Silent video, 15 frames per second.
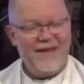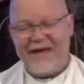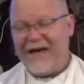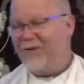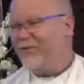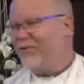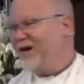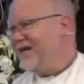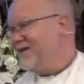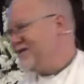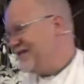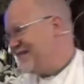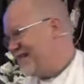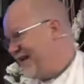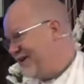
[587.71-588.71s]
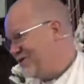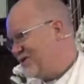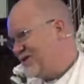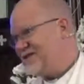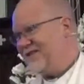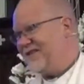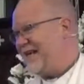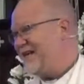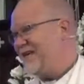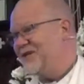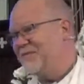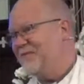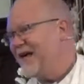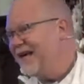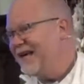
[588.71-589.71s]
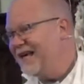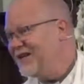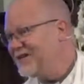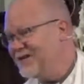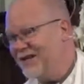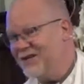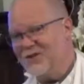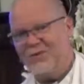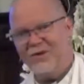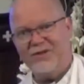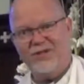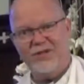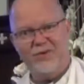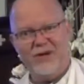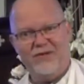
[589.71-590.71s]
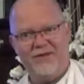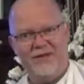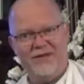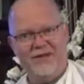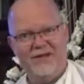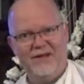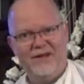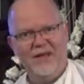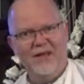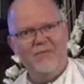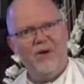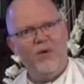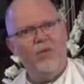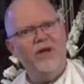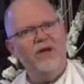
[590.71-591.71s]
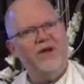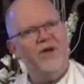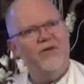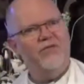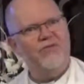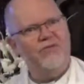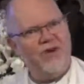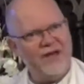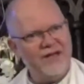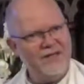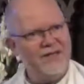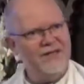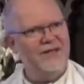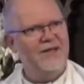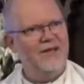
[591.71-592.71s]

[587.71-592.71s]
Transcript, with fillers: Our reason tells us that doesn't make any sense whatsoever. But we are confronted